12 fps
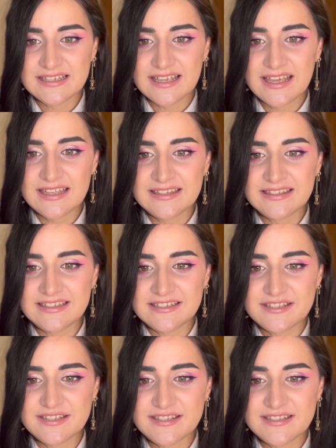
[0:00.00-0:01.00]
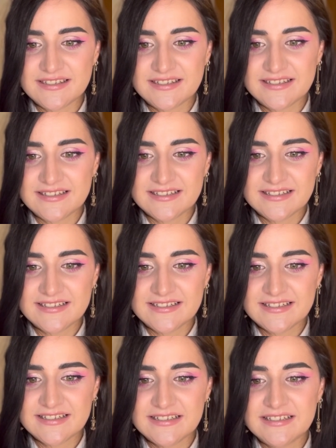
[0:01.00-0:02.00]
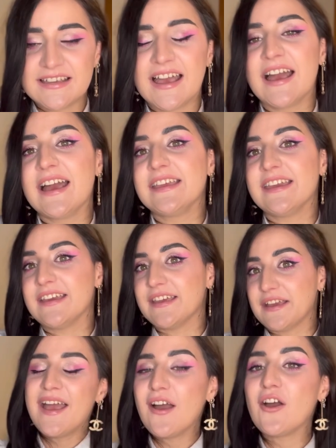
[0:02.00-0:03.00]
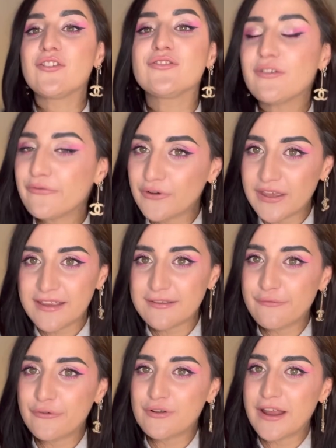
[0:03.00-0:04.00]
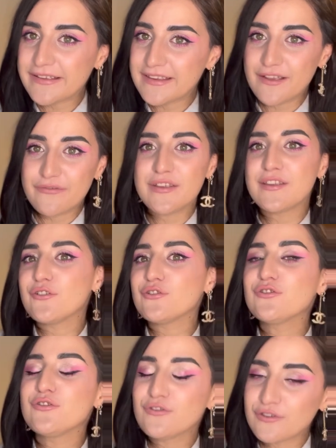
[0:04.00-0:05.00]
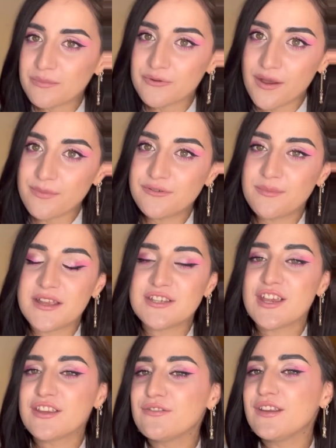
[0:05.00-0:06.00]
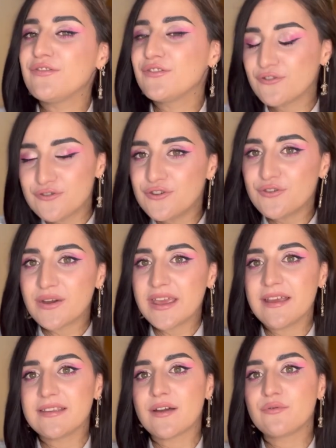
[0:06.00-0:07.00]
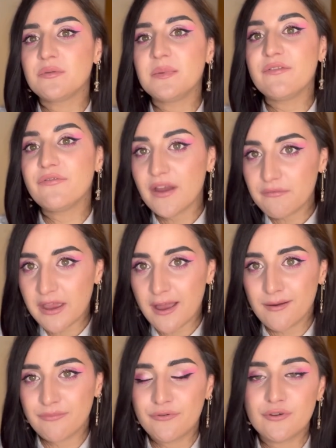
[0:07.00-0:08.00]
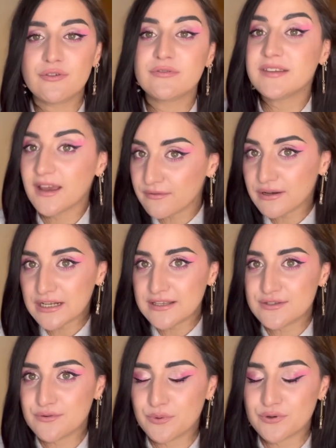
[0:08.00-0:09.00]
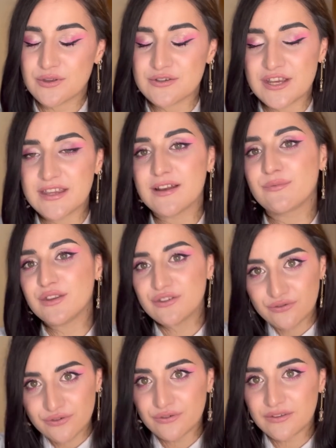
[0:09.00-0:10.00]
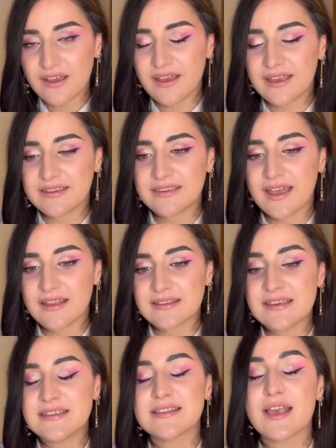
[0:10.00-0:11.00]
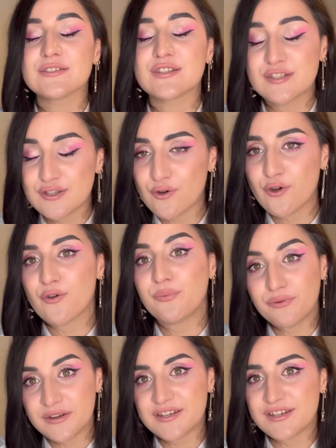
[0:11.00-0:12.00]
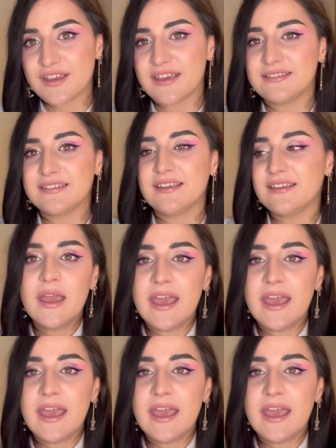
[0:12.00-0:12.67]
And this. Aye, aye, aye. Don't forget, if you like that video, to subscribe to my channel if you're new here. That would be very helpful. You directly support the channel when you do that, and that is so appreciated.